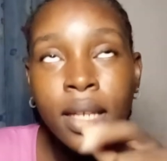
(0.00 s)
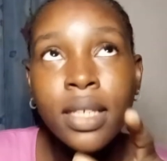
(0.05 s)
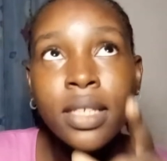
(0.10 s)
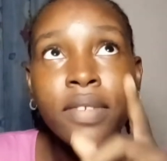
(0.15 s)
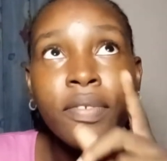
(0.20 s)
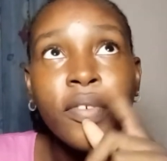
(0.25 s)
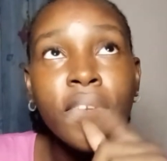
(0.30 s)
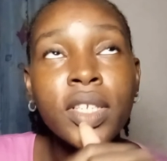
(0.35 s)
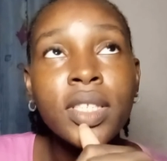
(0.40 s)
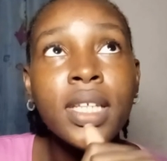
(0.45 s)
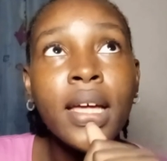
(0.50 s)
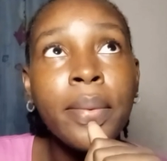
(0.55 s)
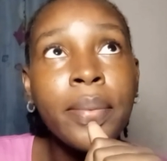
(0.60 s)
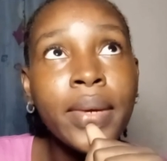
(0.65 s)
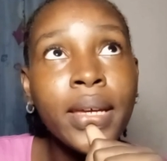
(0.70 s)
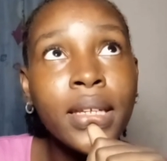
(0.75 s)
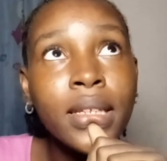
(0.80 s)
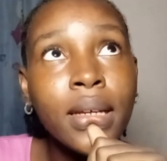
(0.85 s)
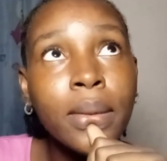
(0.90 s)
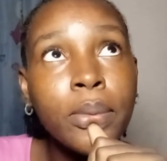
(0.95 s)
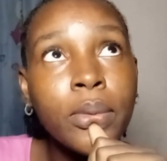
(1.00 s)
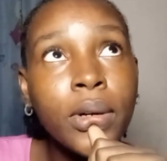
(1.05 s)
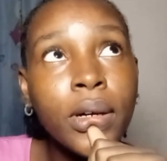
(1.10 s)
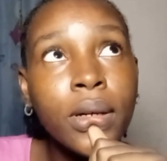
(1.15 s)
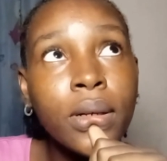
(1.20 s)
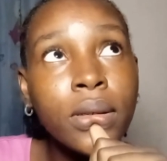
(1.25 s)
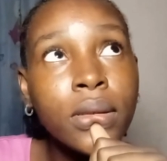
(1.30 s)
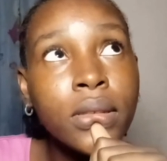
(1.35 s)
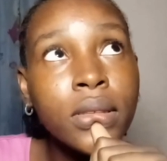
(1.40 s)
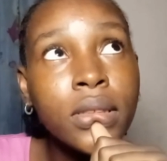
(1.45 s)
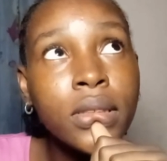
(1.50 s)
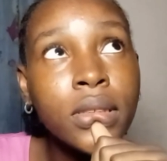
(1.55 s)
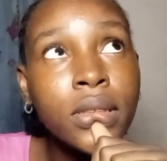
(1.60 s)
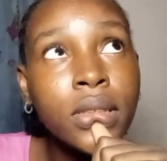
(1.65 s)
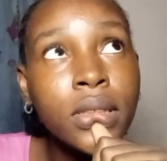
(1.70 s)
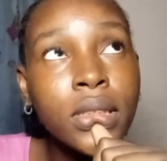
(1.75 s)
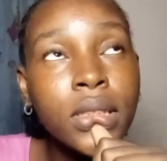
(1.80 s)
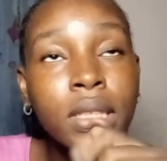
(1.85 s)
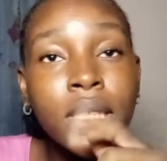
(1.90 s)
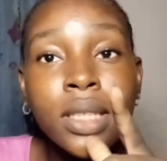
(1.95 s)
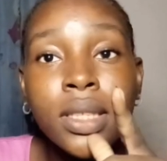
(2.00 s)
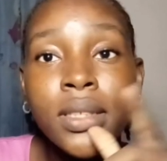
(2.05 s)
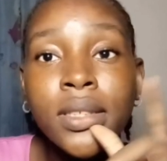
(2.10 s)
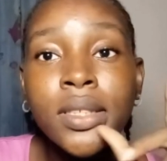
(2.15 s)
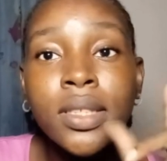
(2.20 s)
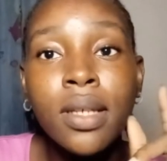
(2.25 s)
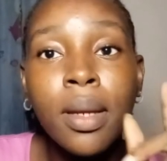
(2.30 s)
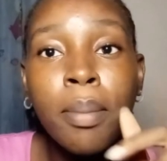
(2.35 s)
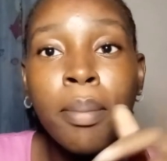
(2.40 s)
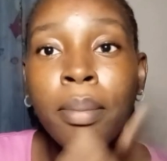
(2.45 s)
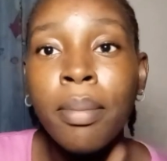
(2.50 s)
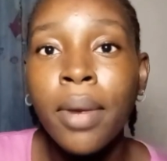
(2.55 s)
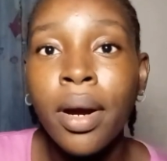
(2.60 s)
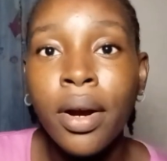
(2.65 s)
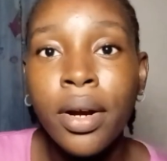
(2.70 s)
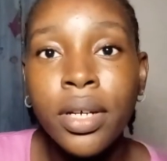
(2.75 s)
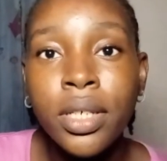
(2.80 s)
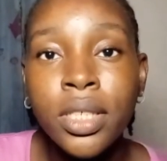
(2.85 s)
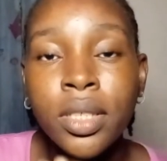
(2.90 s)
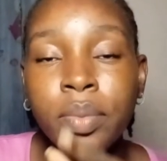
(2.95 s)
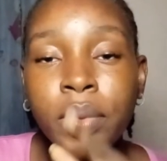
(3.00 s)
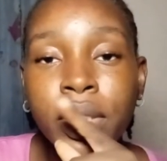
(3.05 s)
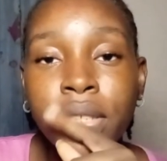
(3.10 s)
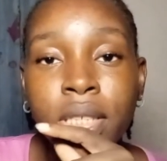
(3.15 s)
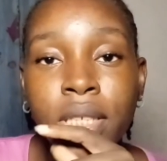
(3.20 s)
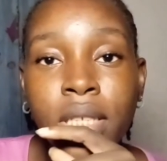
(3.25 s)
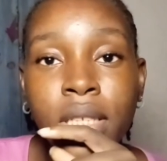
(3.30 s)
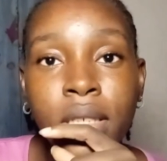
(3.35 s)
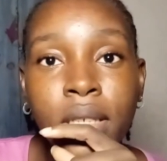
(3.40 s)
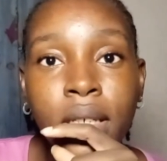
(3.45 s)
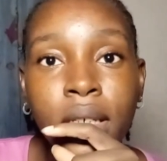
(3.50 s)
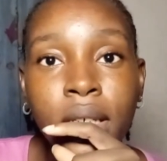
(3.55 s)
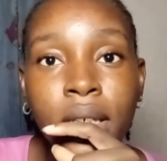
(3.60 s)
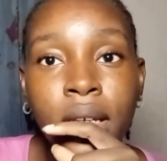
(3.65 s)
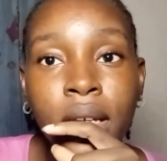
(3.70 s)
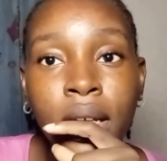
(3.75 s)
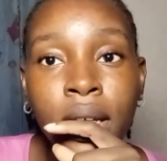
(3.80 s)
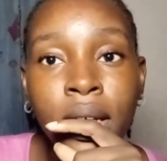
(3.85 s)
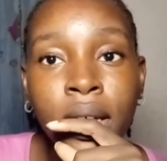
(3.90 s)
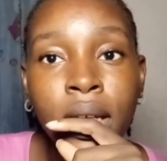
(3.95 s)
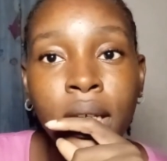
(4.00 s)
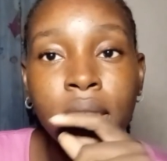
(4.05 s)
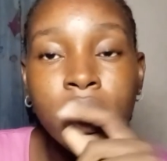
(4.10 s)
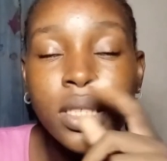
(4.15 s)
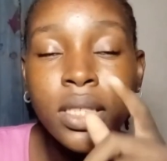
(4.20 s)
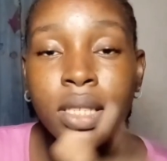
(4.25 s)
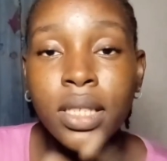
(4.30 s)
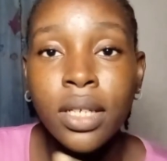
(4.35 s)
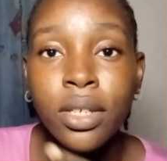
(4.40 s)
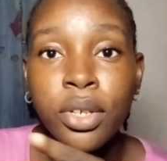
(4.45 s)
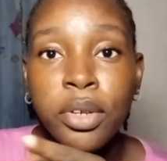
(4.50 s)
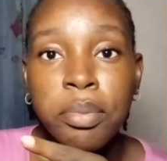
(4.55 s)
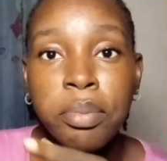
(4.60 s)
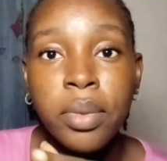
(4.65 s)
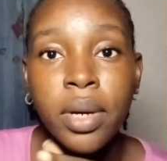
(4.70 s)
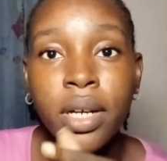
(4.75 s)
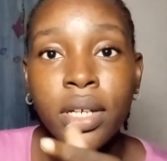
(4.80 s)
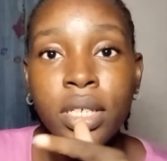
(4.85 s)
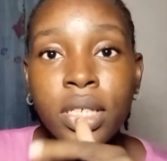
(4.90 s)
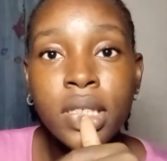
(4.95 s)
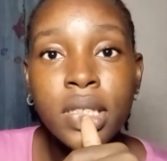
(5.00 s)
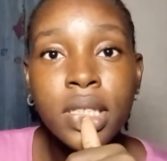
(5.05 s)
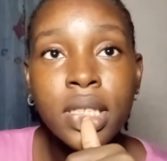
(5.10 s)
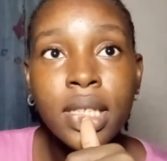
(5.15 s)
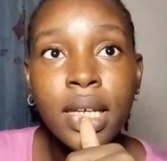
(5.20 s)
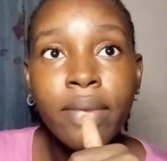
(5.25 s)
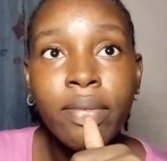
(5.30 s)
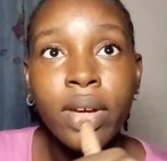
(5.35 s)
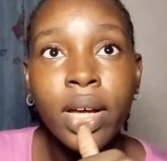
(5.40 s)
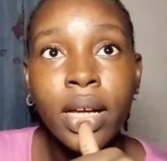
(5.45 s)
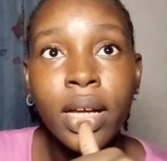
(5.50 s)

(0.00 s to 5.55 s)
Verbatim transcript: This is the first time in about since March, basically since the end of March, since I've